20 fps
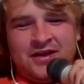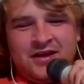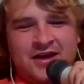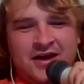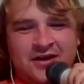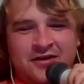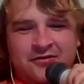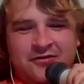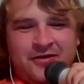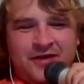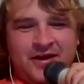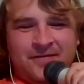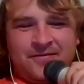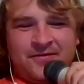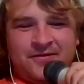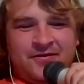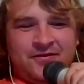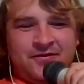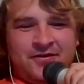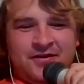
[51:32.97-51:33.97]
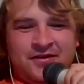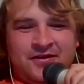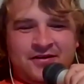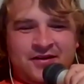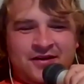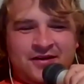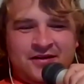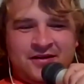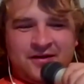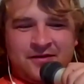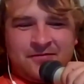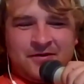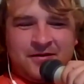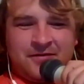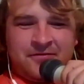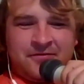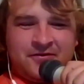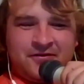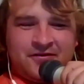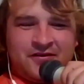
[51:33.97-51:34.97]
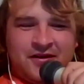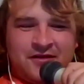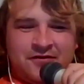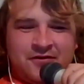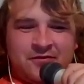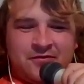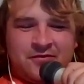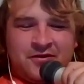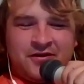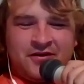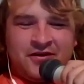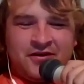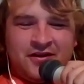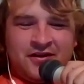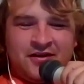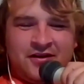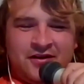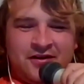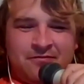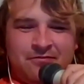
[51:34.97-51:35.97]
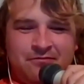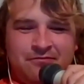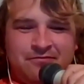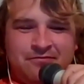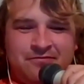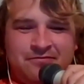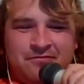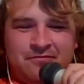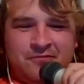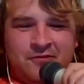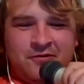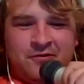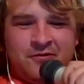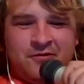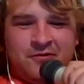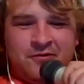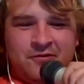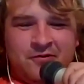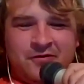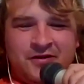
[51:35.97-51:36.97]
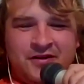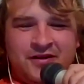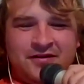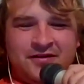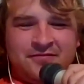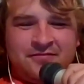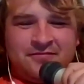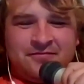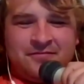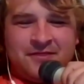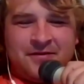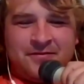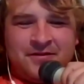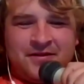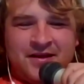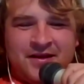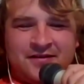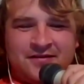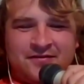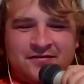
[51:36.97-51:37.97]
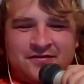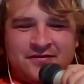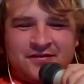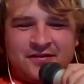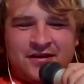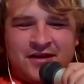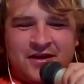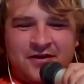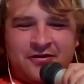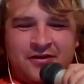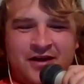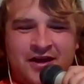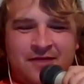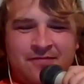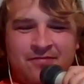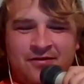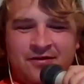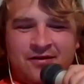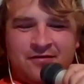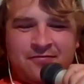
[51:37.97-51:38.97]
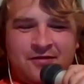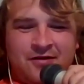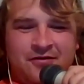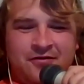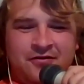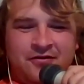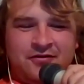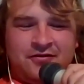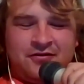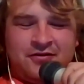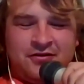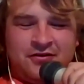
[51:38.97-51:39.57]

I don't know what happened to it. I think I maybe just left it plugged in and I ruined it. Maybe that's how it happened. I'm not really sure.